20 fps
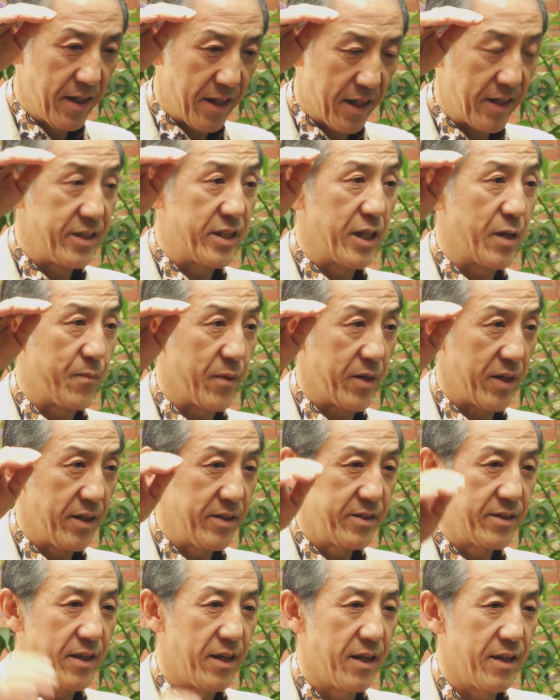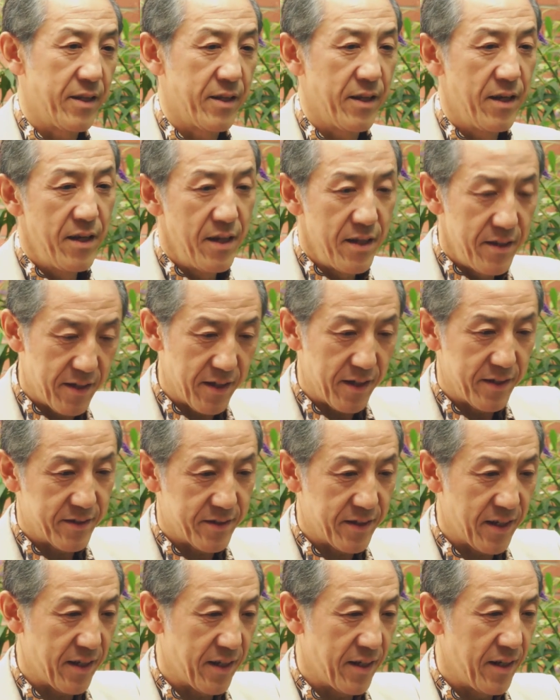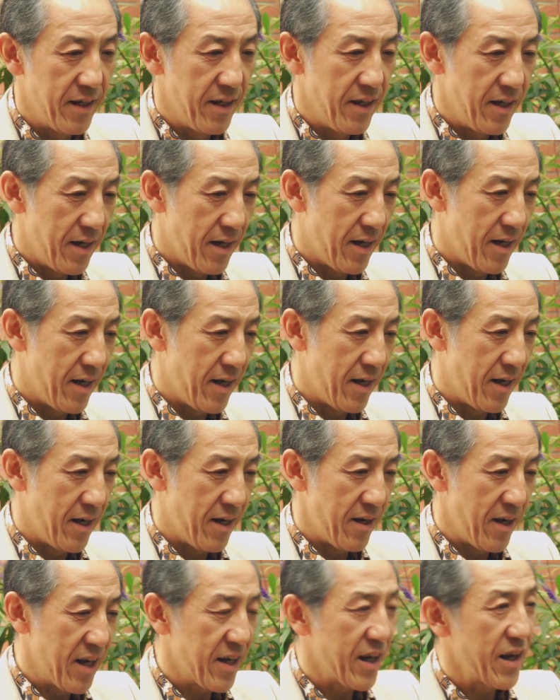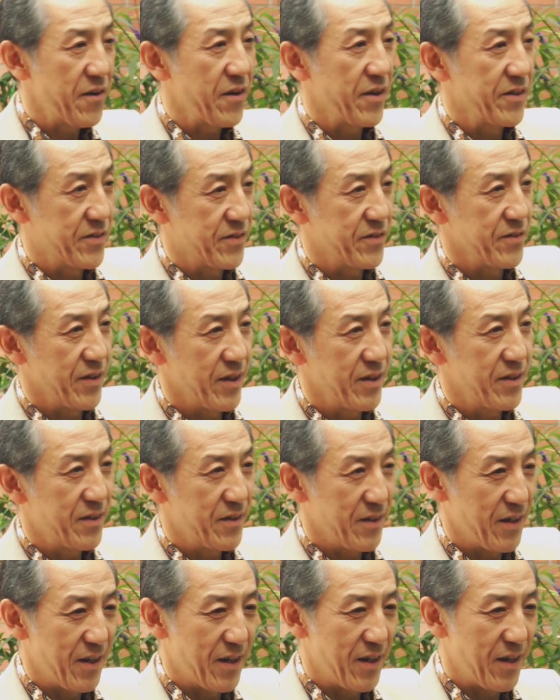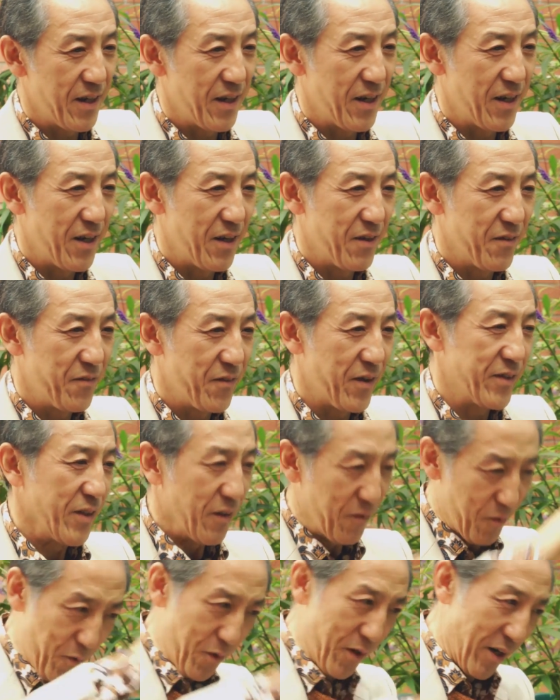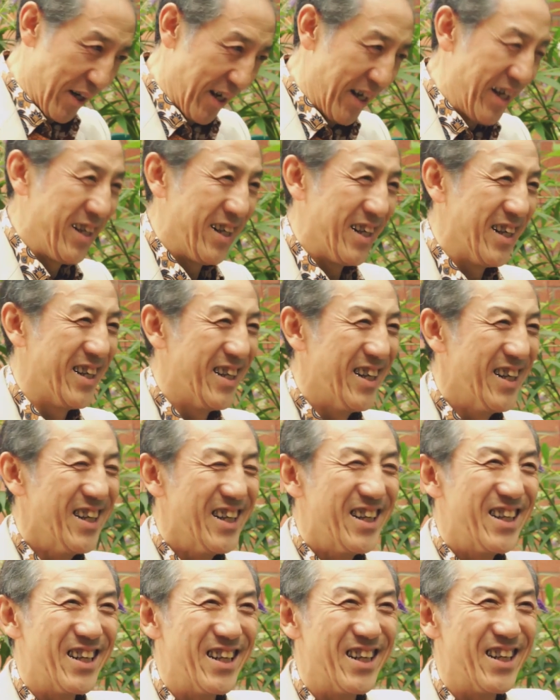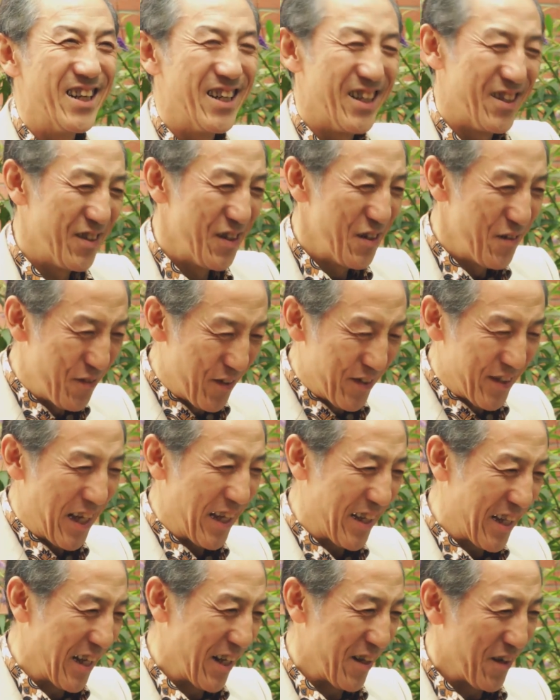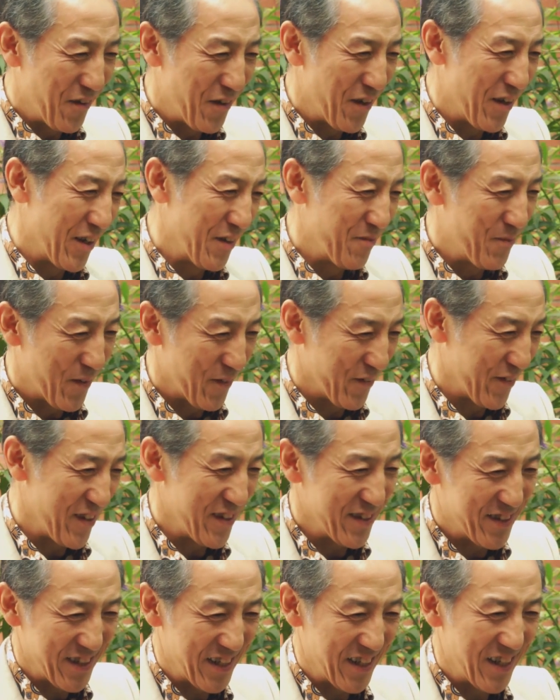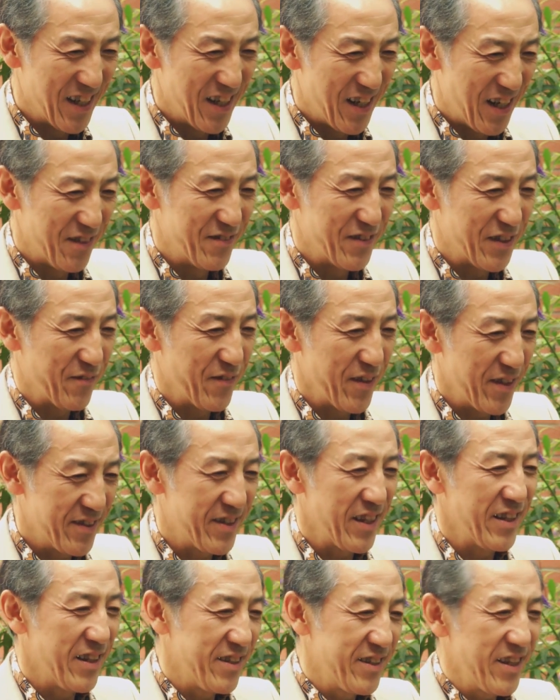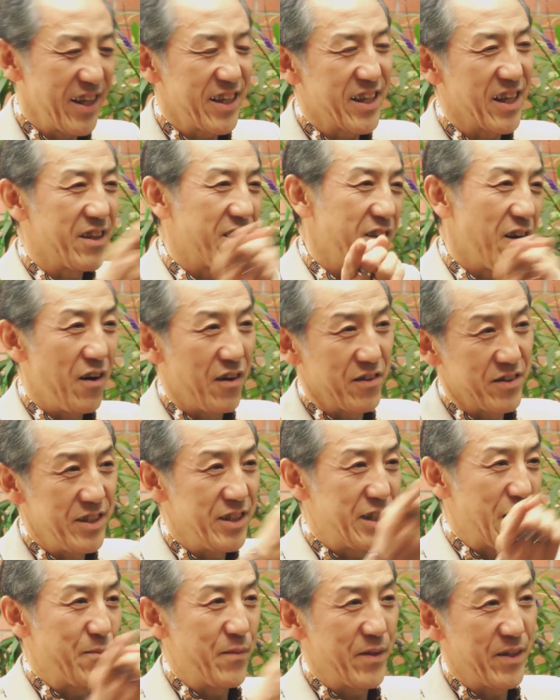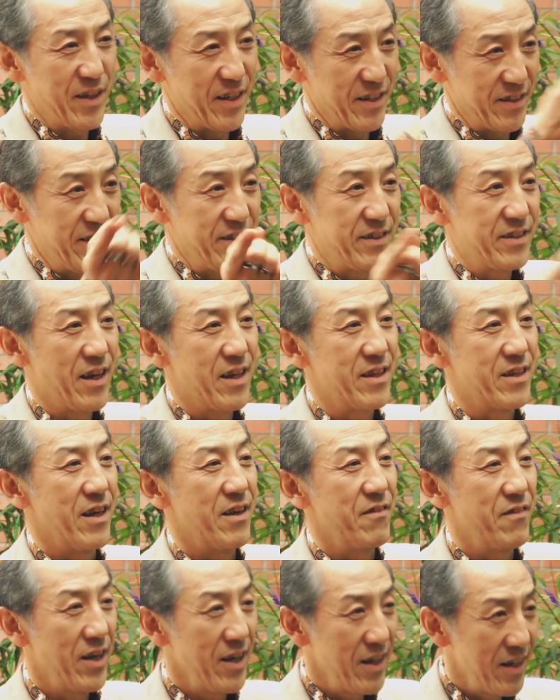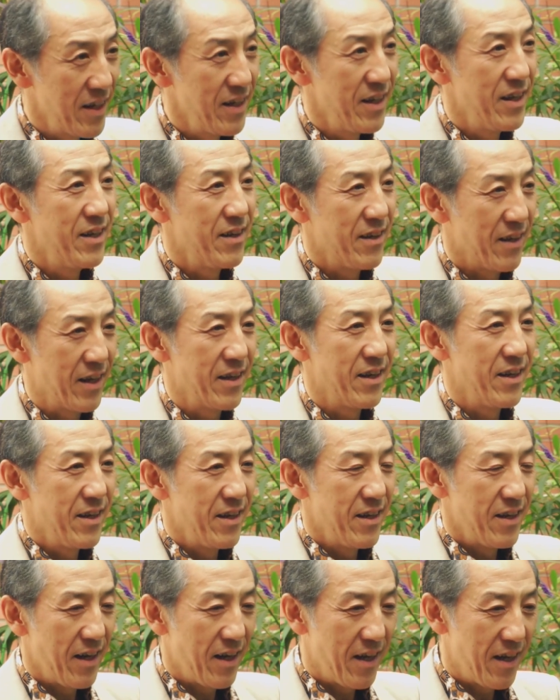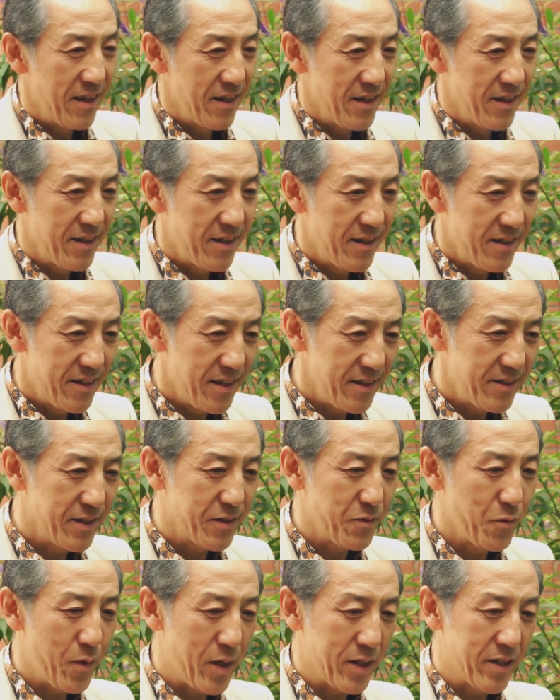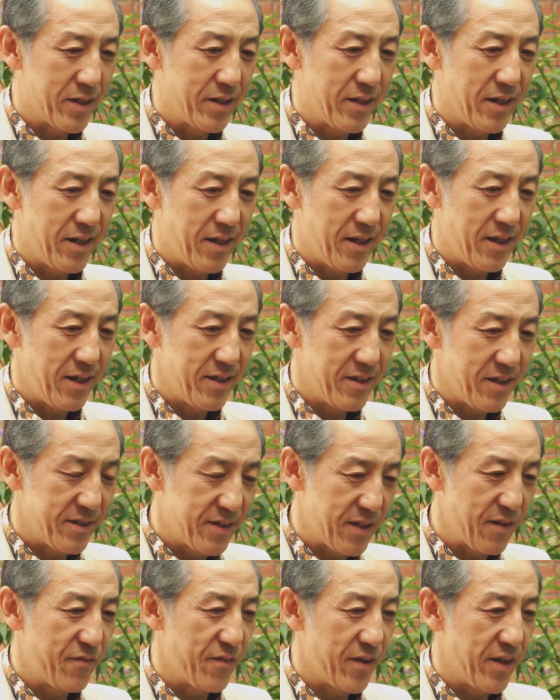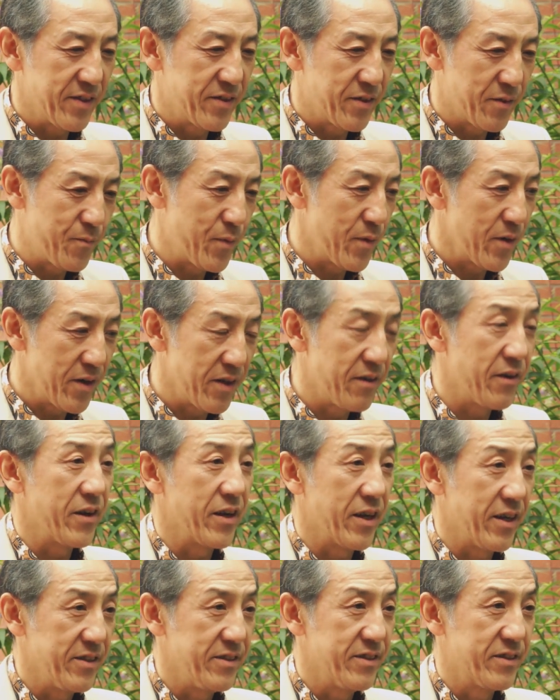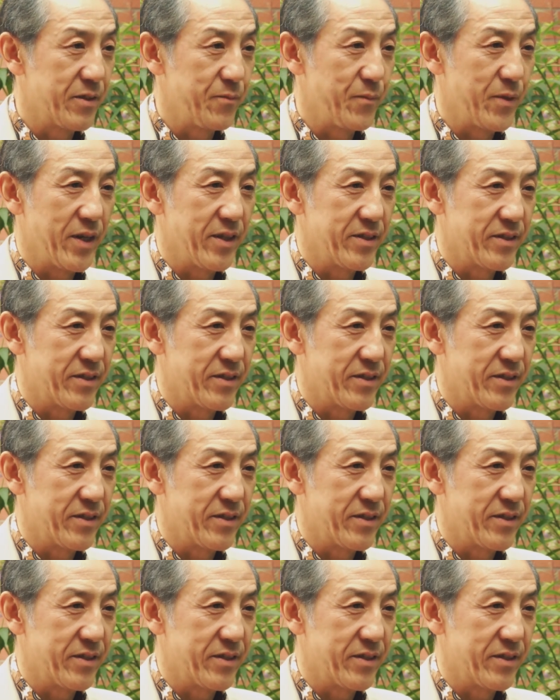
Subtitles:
in Japanese, and there's a Hungarian student who has a lower who is at a lower proficiency of Japanese, and they can talk in Japanese each other, right? And this is what the Cephas plurilingualism